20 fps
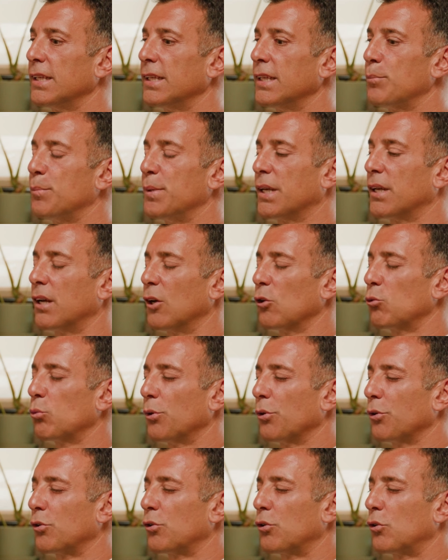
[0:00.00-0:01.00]
because we
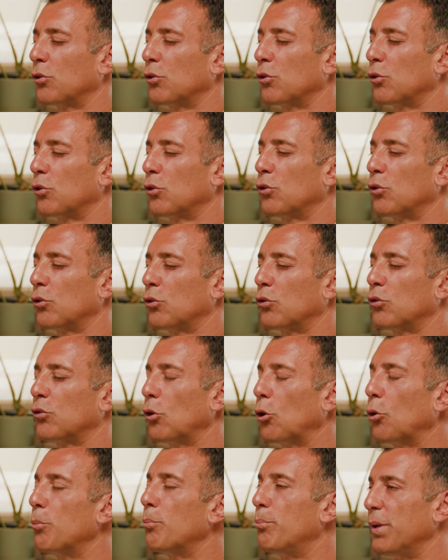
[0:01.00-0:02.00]
were
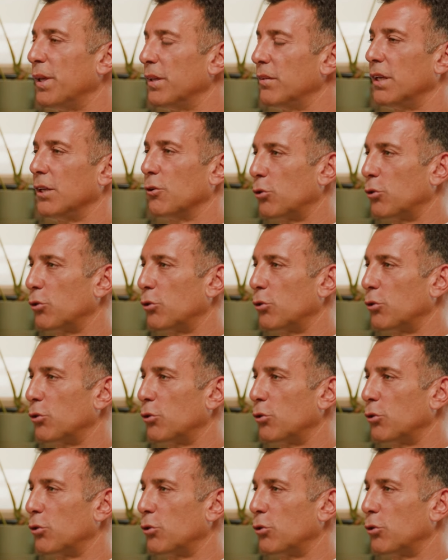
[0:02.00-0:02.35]
so busy